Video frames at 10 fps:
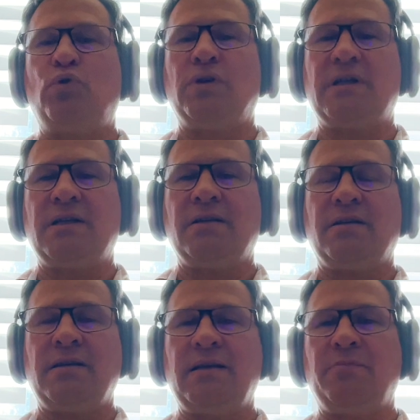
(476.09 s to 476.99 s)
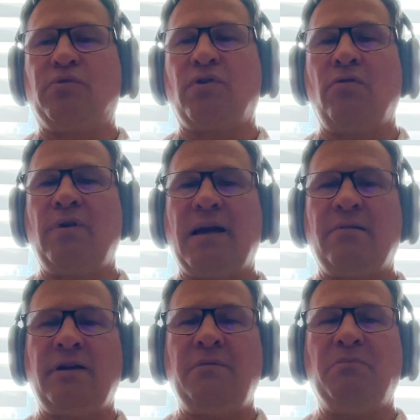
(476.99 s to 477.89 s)
put the
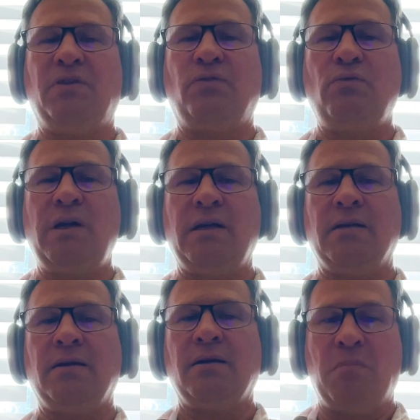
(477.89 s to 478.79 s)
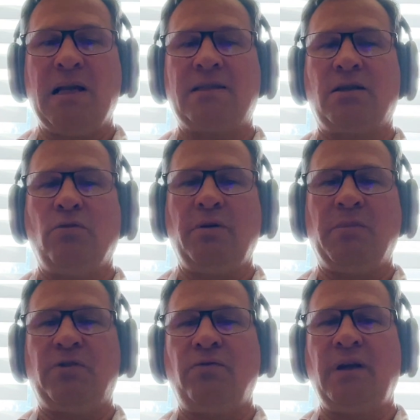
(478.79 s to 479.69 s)
pronoun in between, must go in
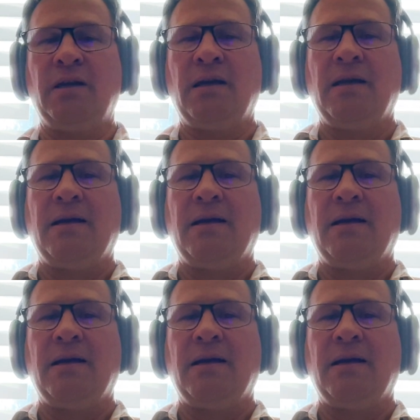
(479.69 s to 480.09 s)
between.